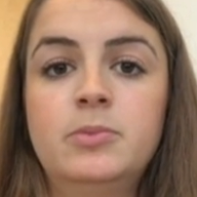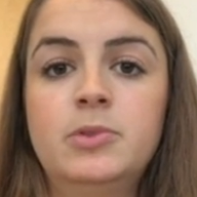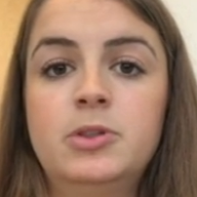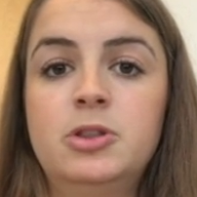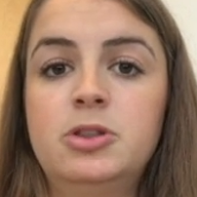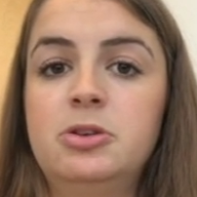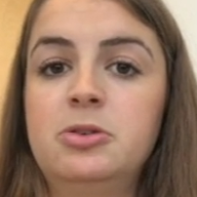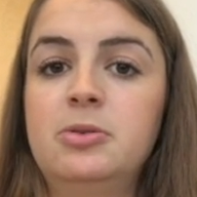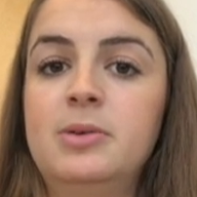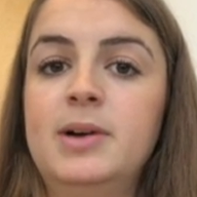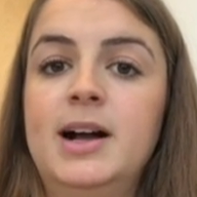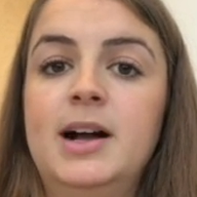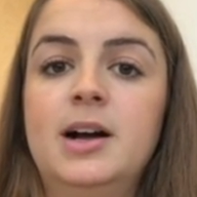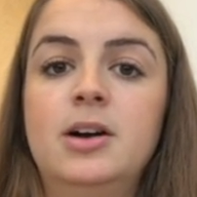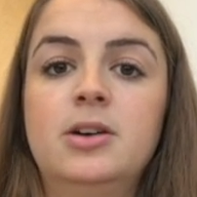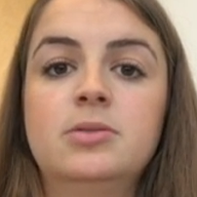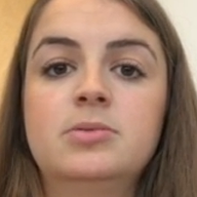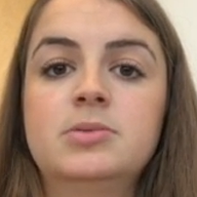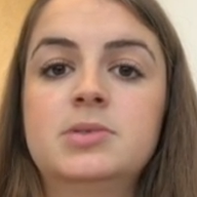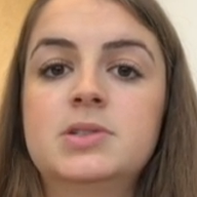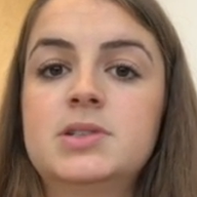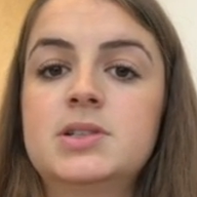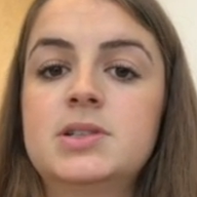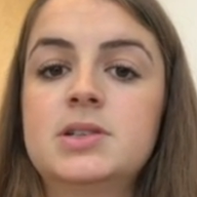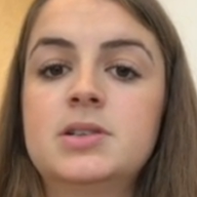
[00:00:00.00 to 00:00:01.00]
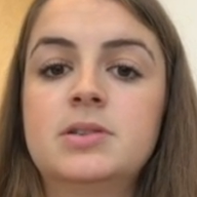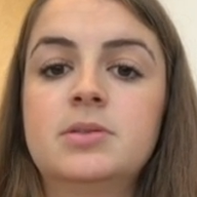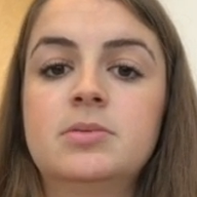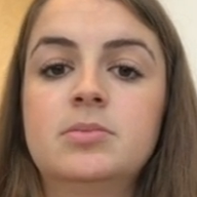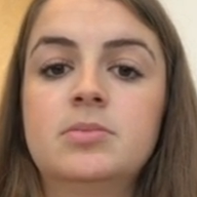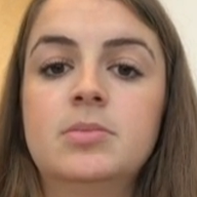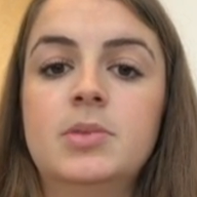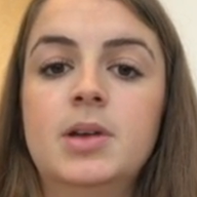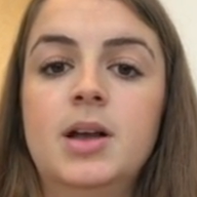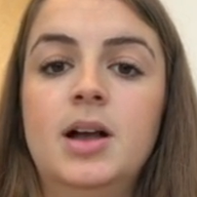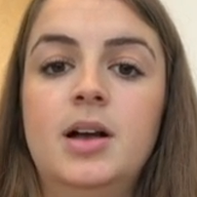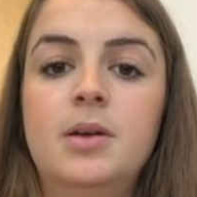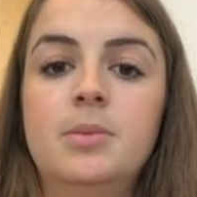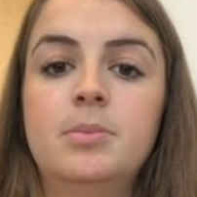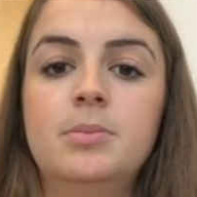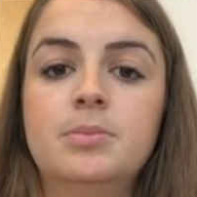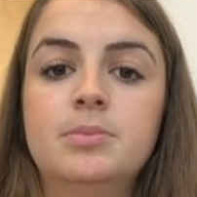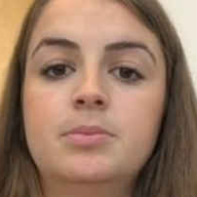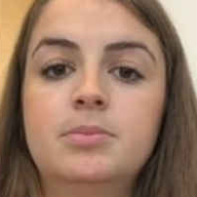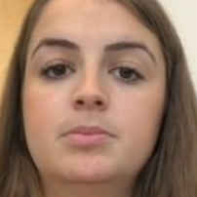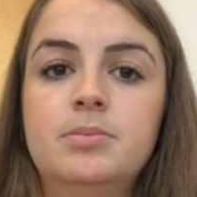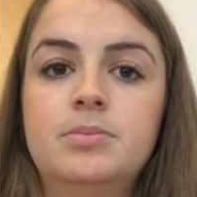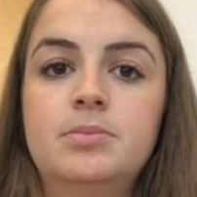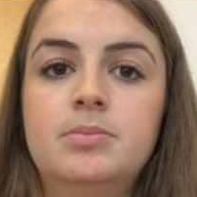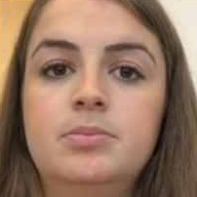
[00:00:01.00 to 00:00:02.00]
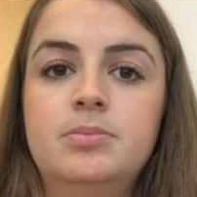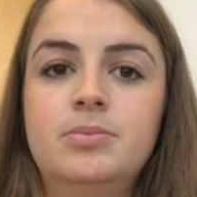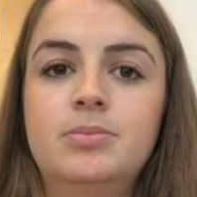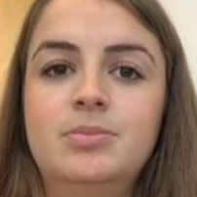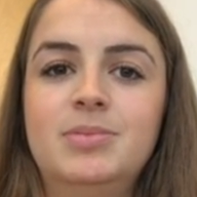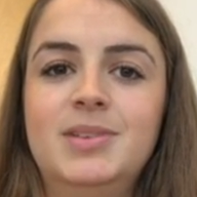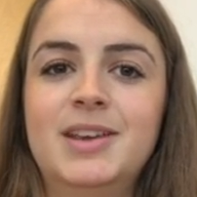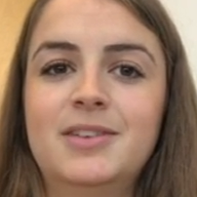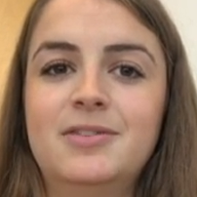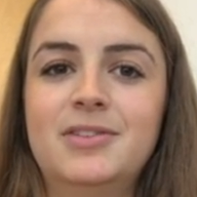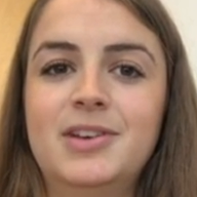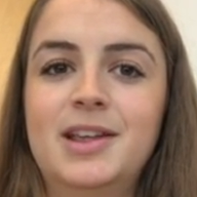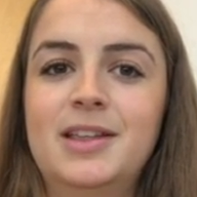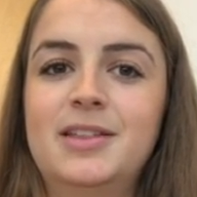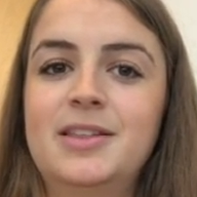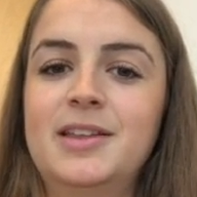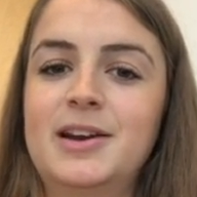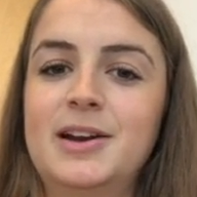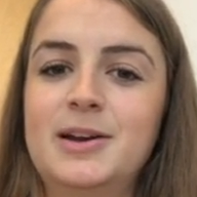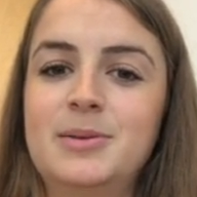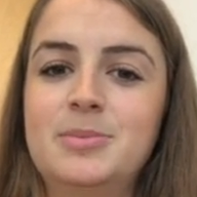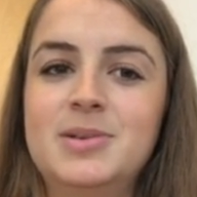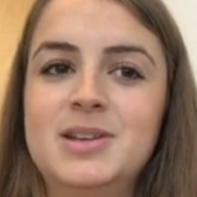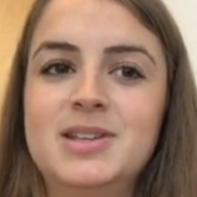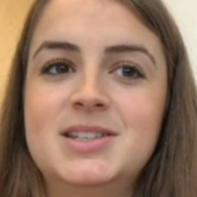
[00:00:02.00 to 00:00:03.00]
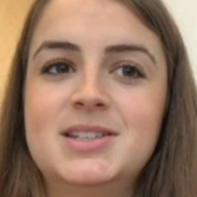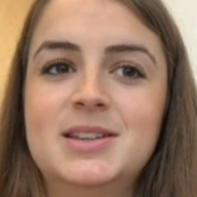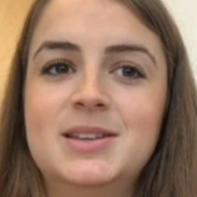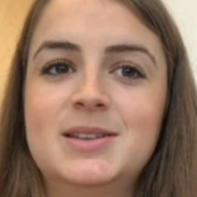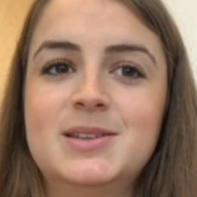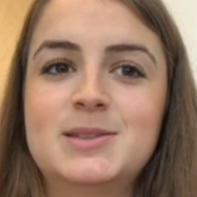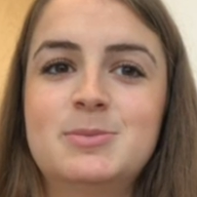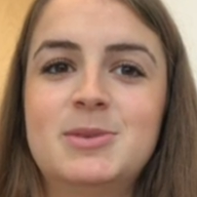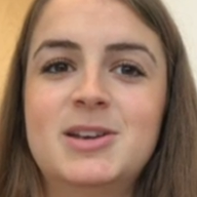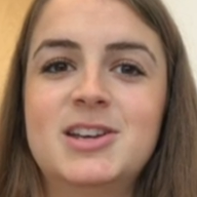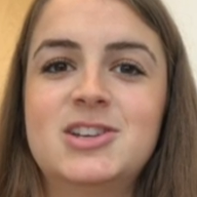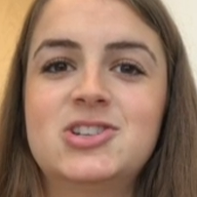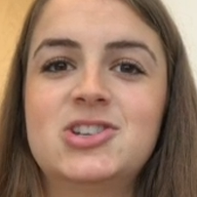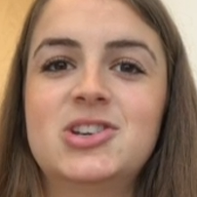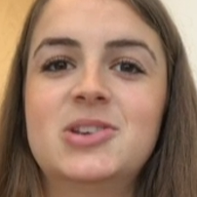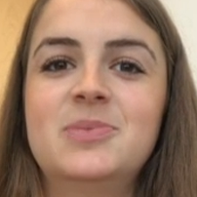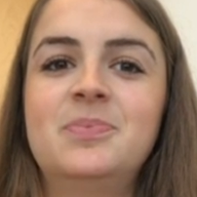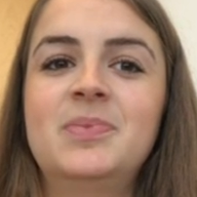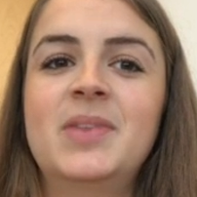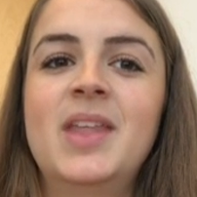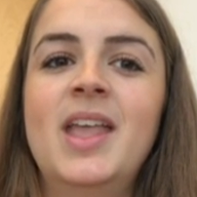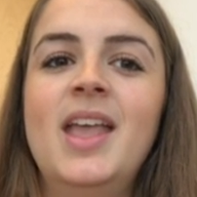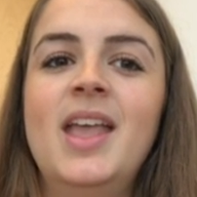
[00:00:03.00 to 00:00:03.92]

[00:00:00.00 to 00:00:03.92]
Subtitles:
throughout giving therapy to this patient.